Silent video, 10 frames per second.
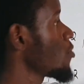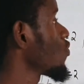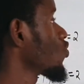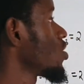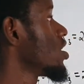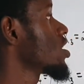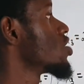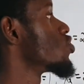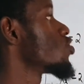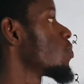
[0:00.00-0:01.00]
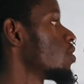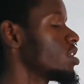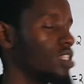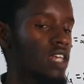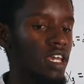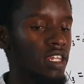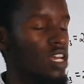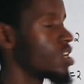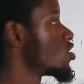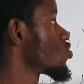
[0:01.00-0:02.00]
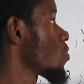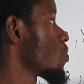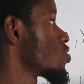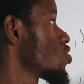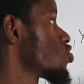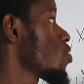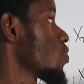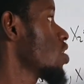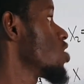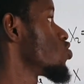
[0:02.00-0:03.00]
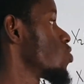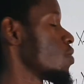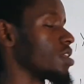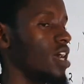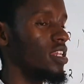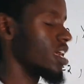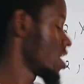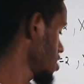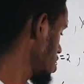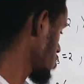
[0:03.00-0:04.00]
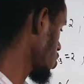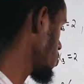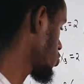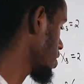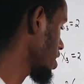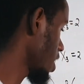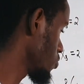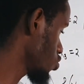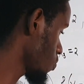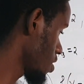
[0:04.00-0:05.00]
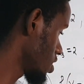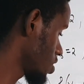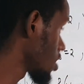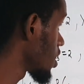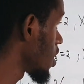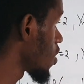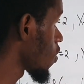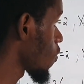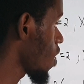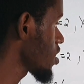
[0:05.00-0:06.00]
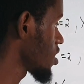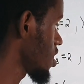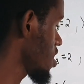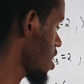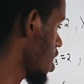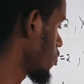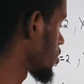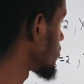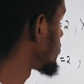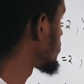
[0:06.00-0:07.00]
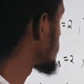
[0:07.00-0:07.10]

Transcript: We of not raining is 0.9. Is 0. So 0.1 then 0.9. That's why we multiply that times 0.1 here down.